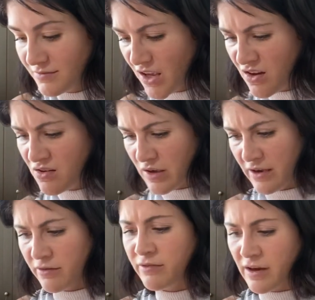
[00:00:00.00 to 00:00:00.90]

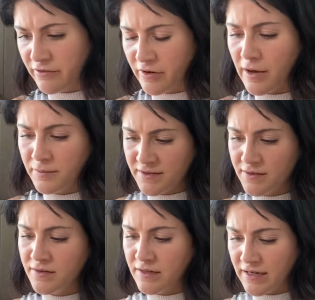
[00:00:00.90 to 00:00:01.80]
Okay, Five of Cups.
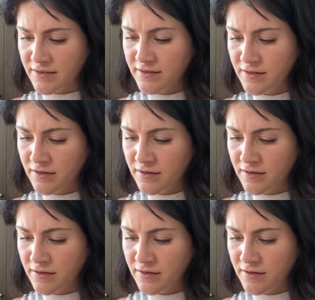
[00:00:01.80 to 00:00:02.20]
Nice.